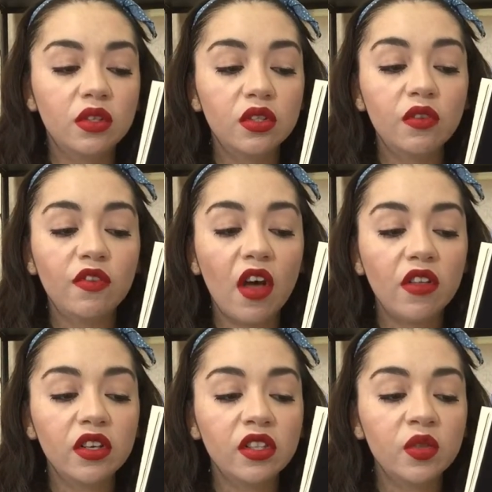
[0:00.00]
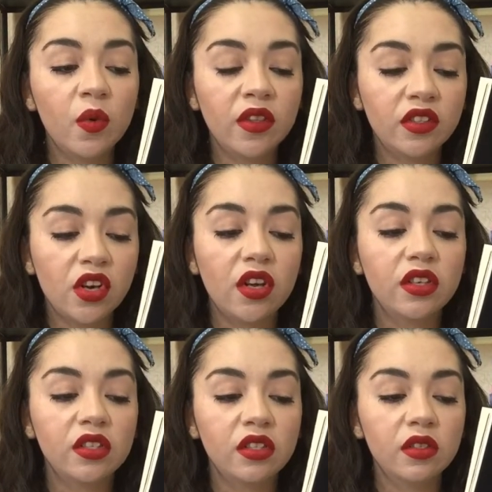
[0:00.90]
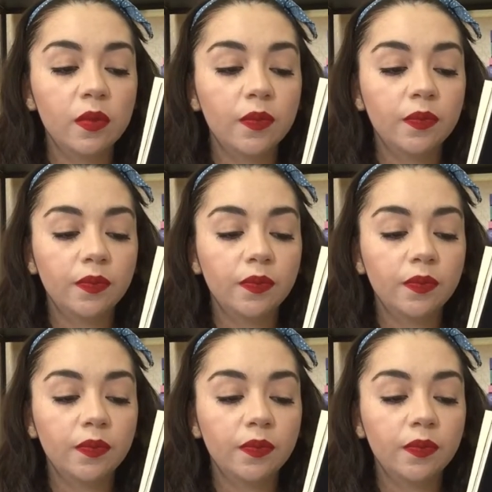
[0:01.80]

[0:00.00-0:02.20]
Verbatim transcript: To fathers with daughters.